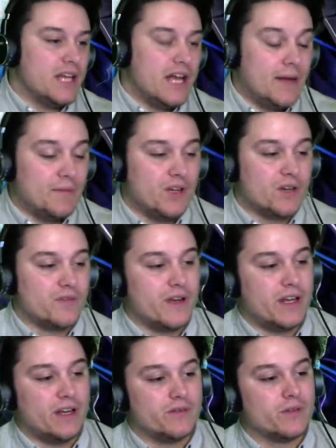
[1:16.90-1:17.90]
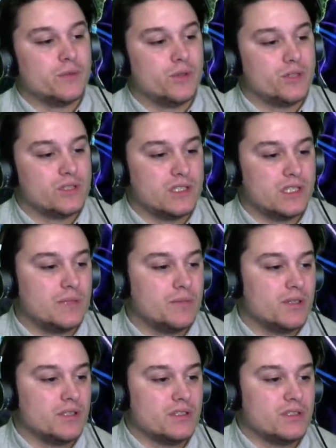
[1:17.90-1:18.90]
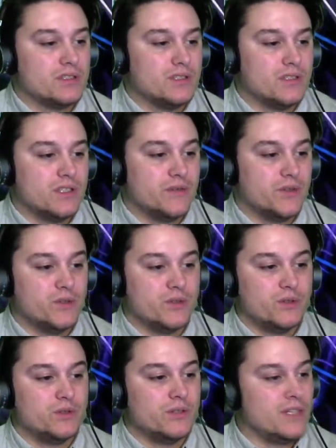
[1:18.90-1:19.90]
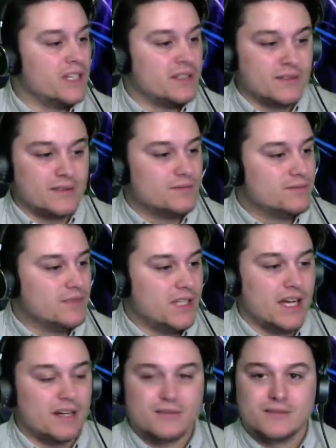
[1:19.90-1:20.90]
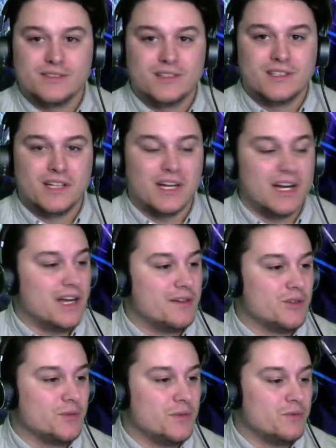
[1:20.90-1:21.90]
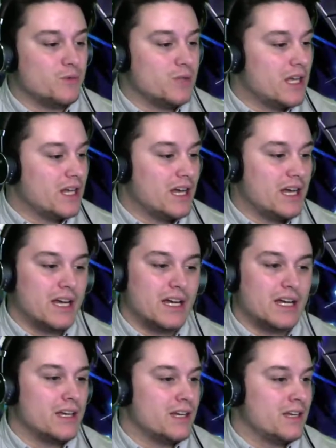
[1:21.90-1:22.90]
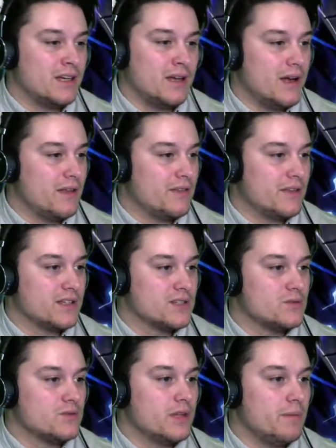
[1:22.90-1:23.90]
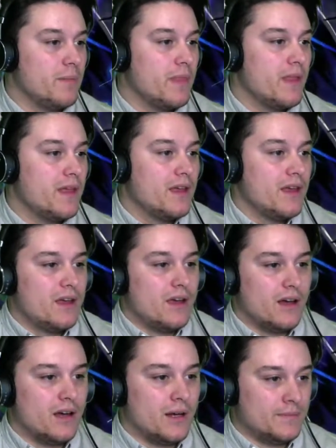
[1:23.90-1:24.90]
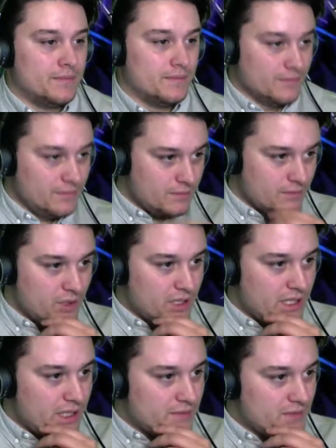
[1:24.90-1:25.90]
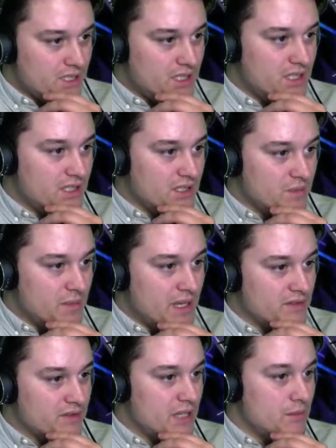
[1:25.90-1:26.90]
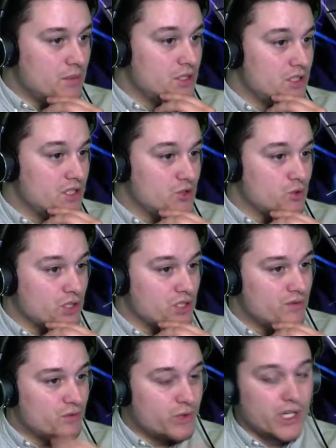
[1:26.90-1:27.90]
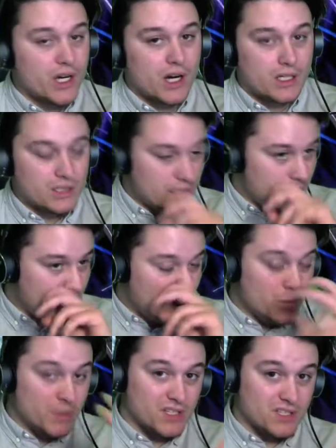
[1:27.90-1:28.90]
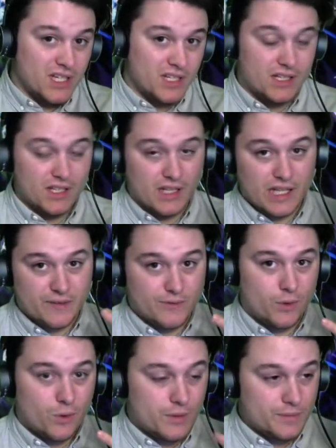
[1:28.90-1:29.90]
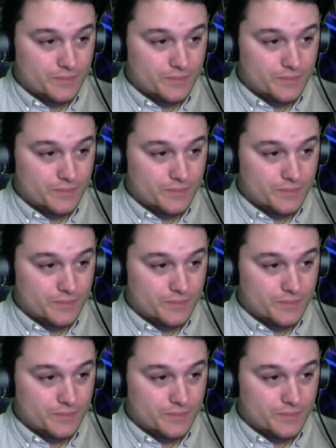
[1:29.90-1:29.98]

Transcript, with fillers: I'm not a fan of her personally, but if you do, then yeah, I have no beef with that. I I think it's cool then. Um, but yeah, she deals massive damage, destroys 3 cars. I know Mr. Satan did like 4